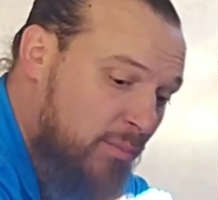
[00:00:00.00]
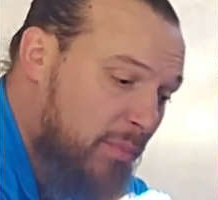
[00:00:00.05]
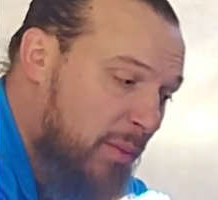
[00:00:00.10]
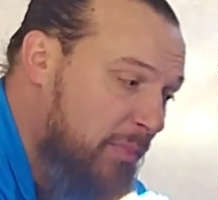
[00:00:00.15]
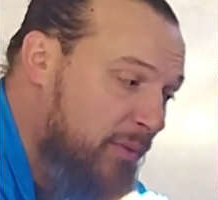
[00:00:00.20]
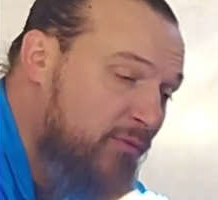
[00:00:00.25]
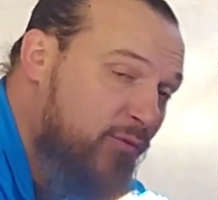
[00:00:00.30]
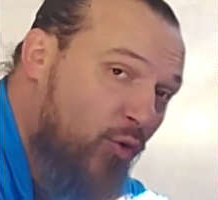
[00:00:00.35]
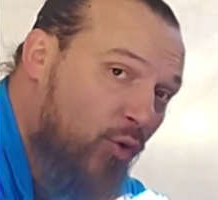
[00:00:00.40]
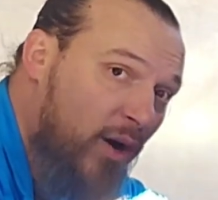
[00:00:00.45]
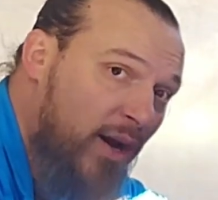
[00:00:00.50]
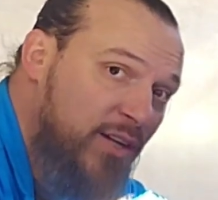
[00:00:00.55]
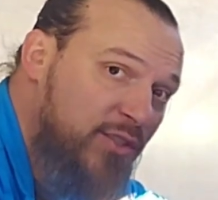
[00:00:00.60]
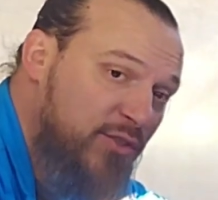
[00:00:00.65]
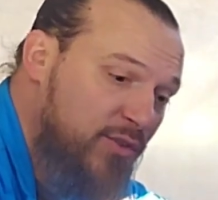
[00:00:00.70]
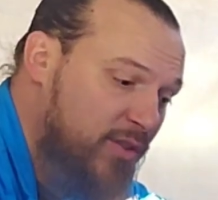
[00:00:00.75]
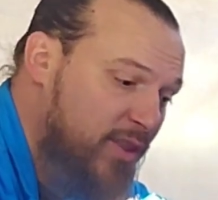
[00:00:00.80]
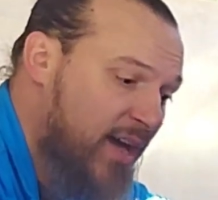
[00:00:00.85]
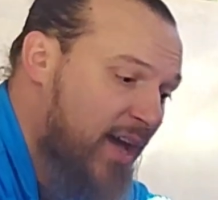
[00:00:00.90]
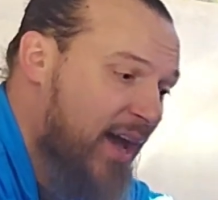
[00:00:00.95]
but before I
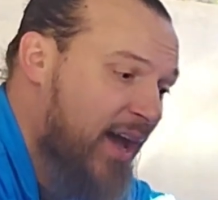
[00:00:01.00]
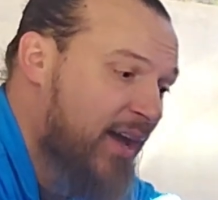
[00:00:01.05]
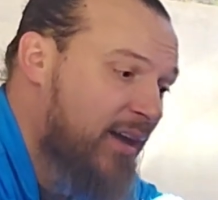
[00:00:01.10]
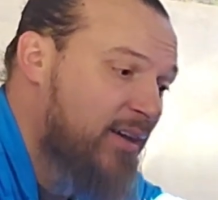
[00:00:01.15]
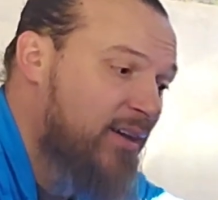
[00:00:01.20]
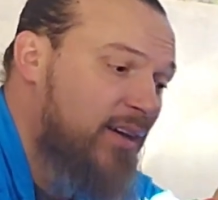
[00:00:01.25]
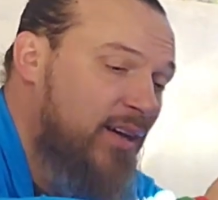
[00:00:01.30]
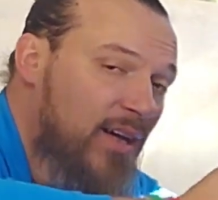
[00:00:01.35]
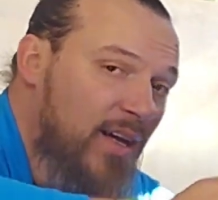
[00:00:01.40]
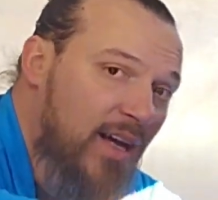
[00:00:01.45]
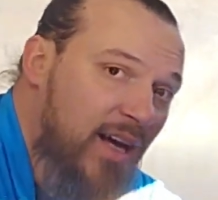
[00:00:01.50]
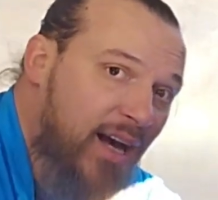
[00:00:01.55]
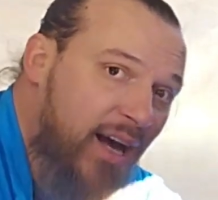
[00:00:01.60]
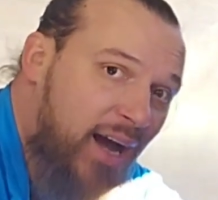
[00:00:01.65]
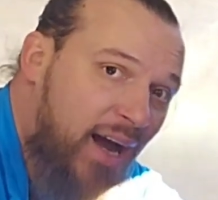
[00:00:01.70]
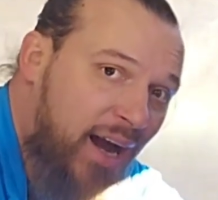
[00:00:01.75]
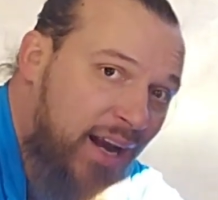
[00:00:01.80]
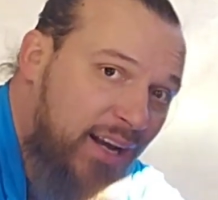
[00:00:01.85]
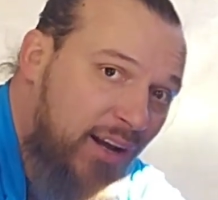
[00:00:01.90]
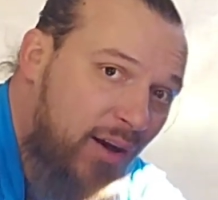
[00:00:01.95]
do that,
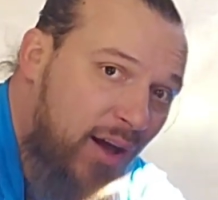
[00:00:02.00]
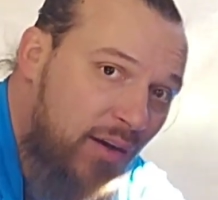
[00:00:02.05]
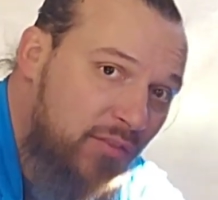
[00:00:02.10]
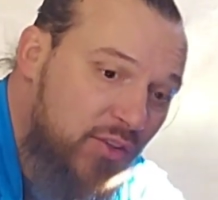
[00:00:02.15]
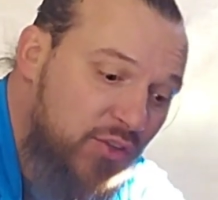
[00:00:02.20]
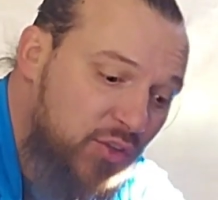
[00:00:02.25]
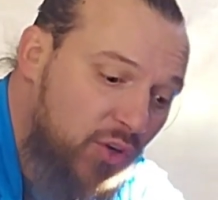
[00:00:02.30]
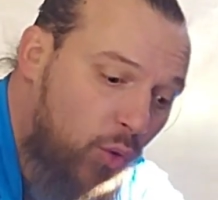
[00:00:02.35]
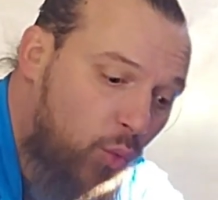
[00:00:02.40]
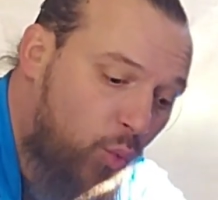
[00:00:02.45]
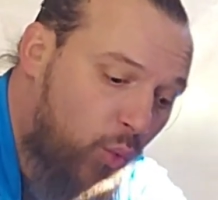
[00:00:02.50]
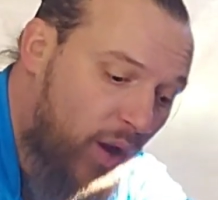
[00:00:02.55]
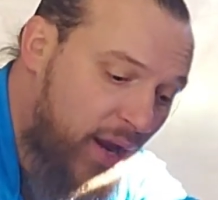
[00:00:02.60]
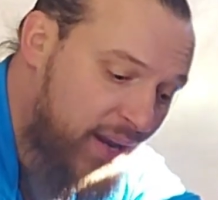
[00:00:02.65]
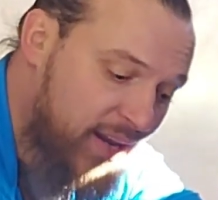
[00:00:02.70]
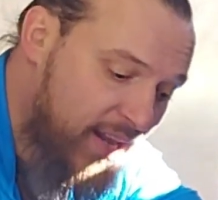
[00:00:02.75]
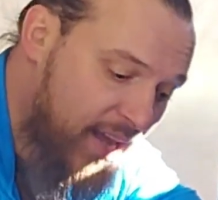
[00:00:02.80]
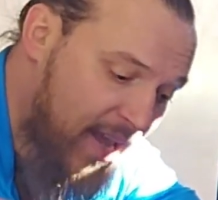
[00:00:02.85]
I now have this little white